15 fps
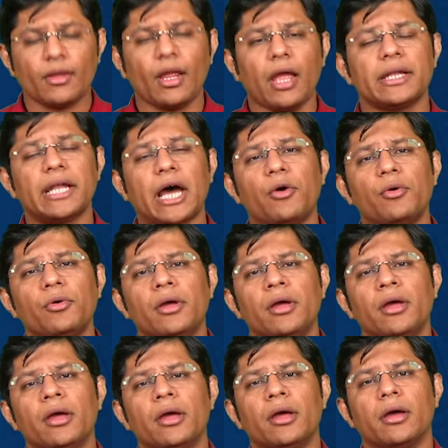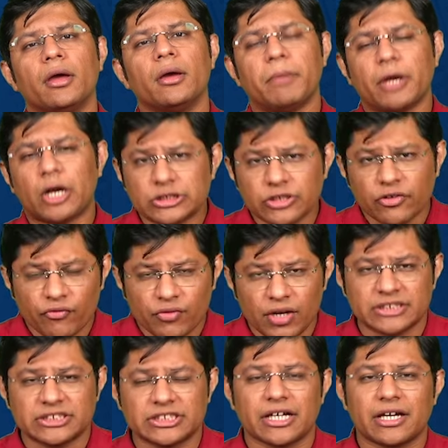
Now, because of floods,